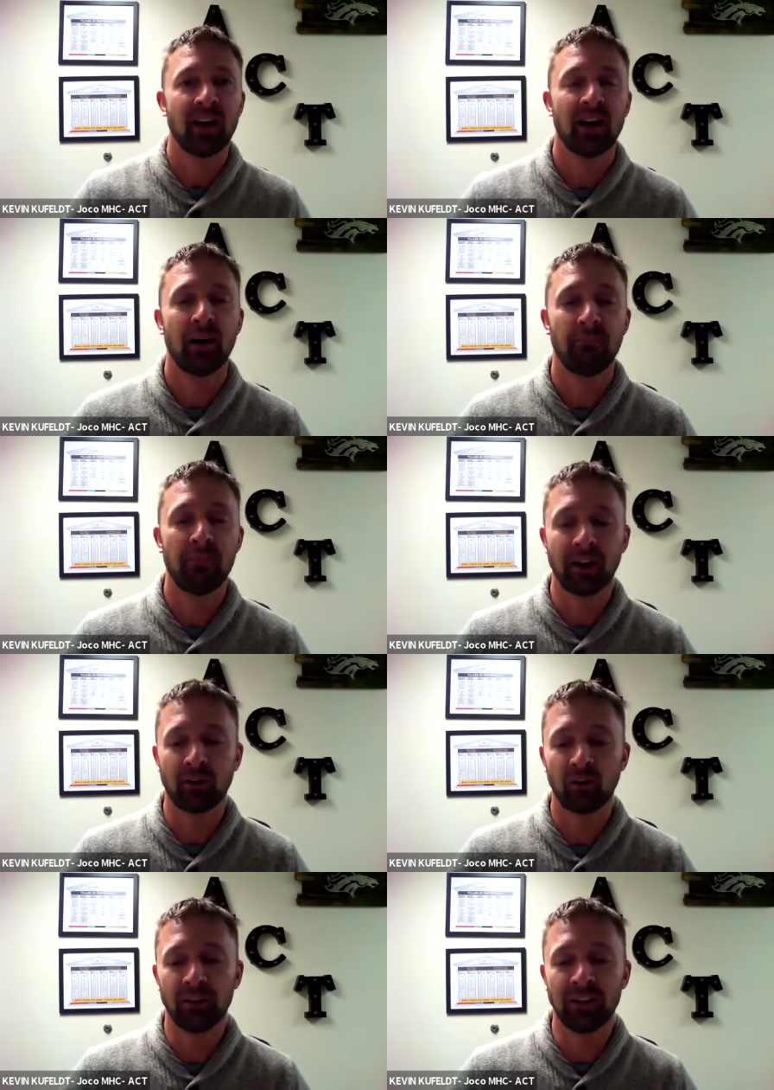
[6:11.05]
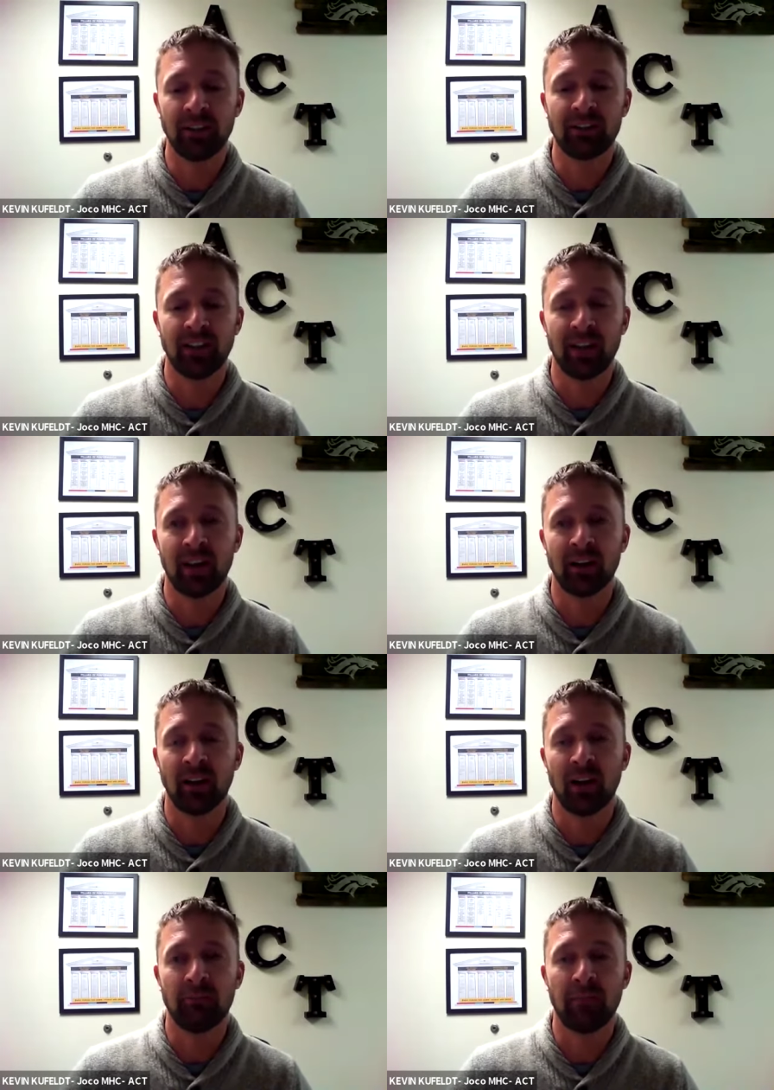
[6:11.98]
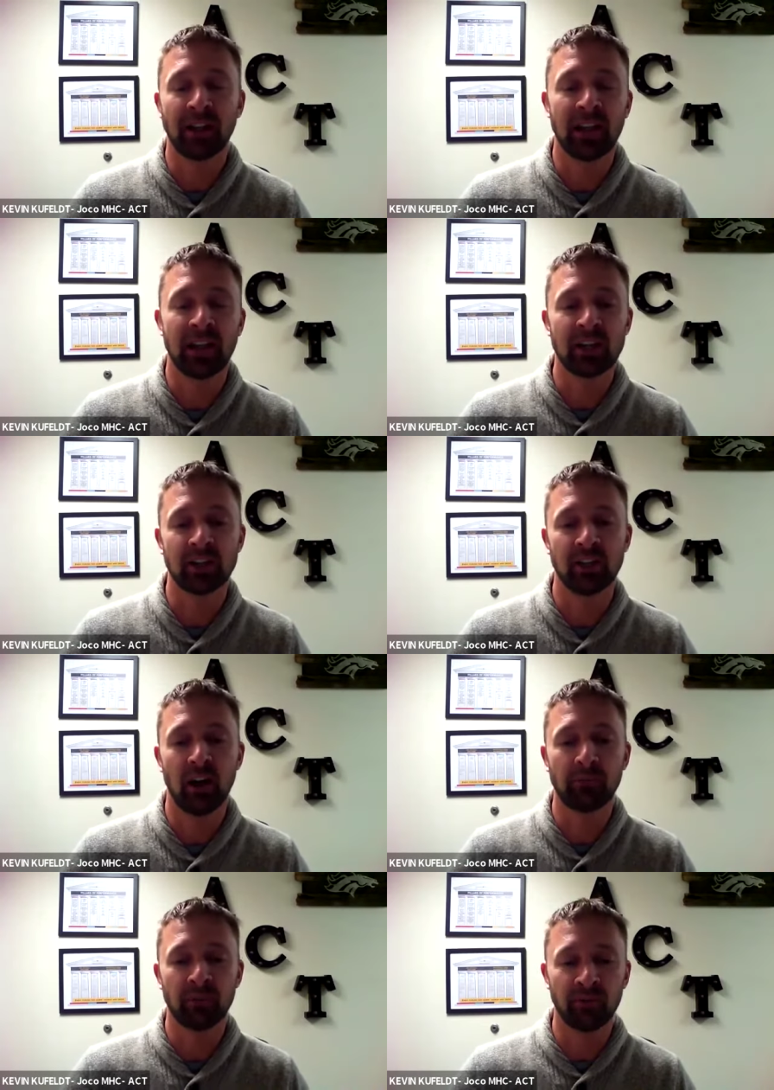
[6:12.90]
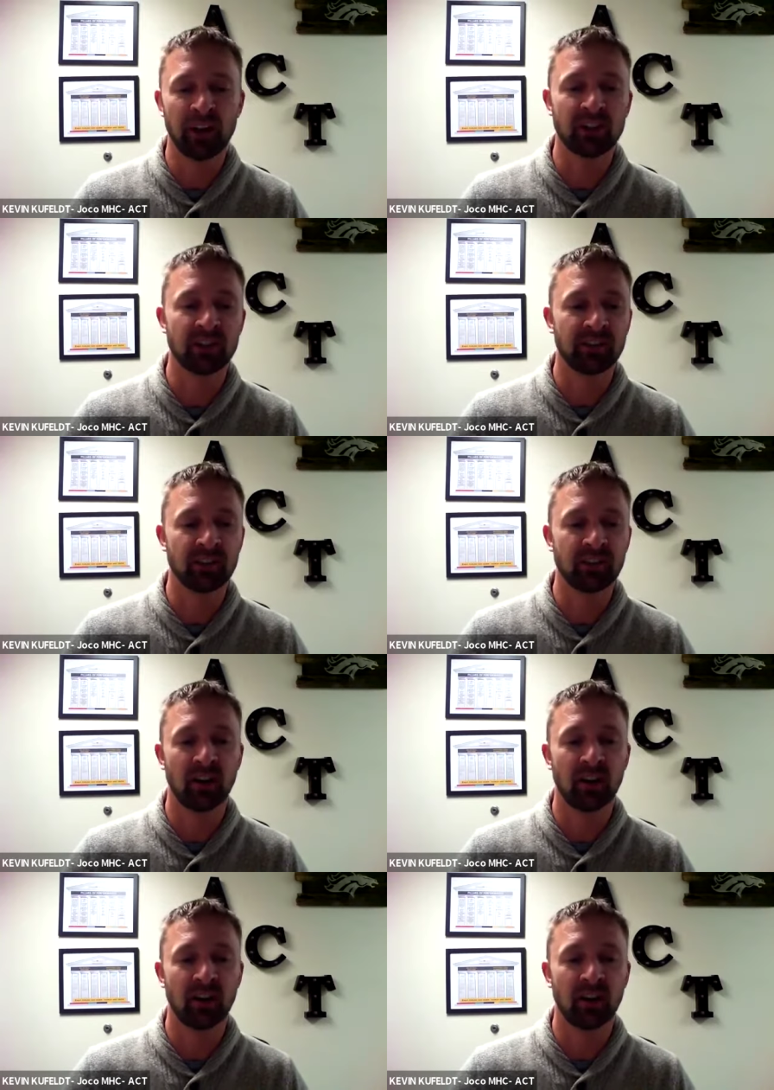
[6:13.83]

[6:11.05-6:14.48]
um, medical needs and uh, medication observations and,